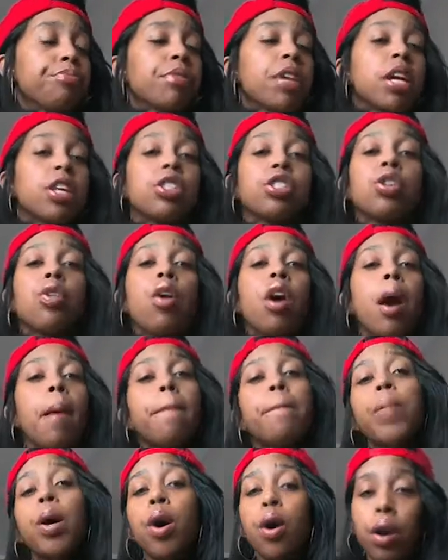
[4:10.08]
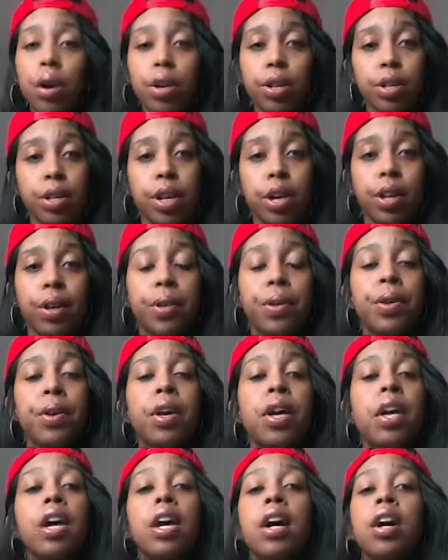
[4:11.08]
So her partner
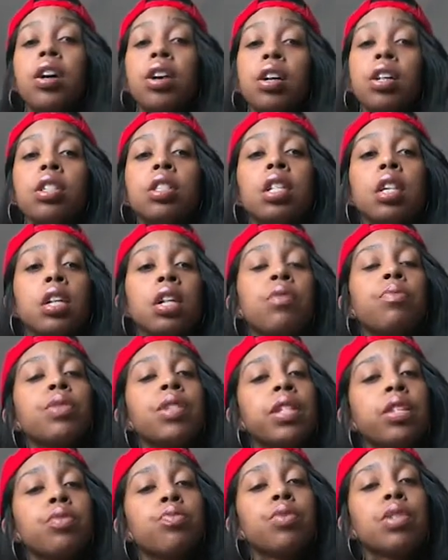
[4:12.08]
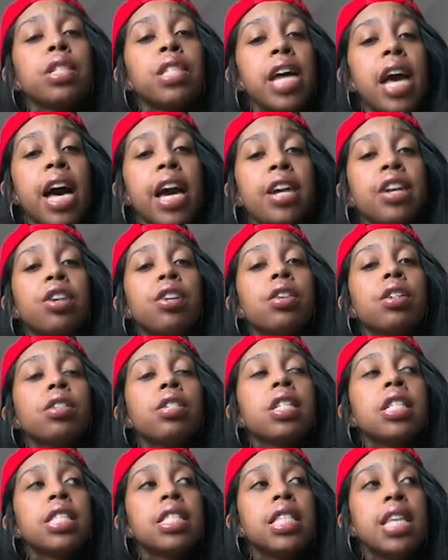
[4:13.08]
hooked her up with this retired
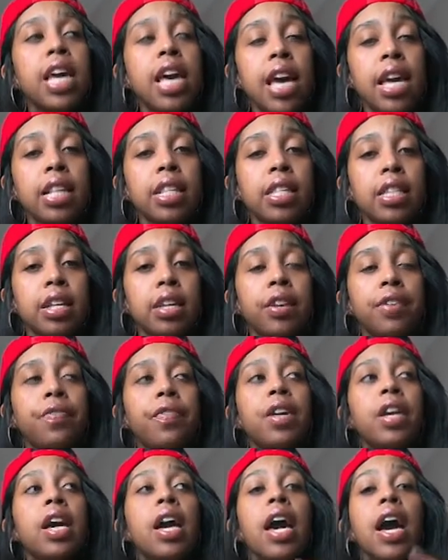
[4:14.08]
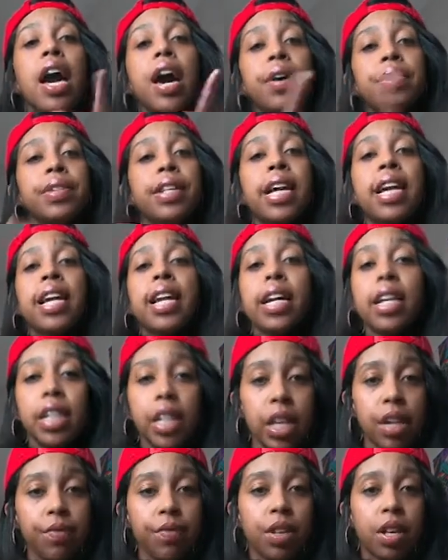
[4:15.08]
detective out there in
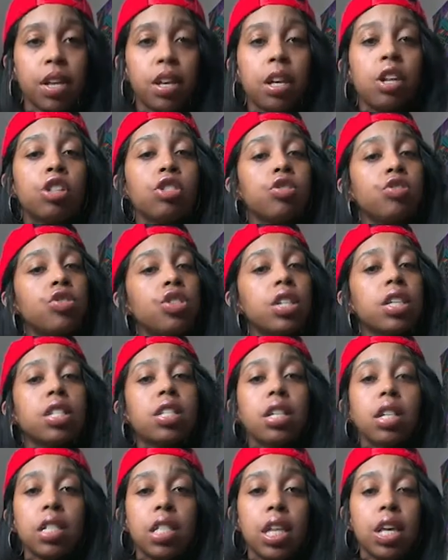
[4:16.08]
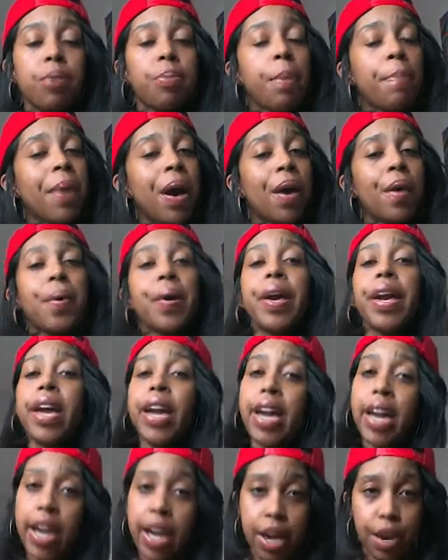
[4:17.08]
Cleveland so she could talk to him about
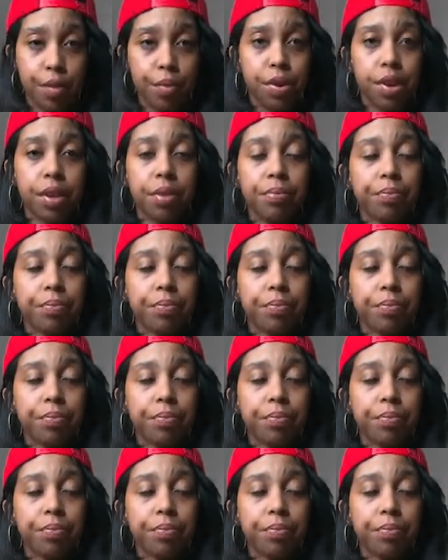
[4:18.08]
Harry.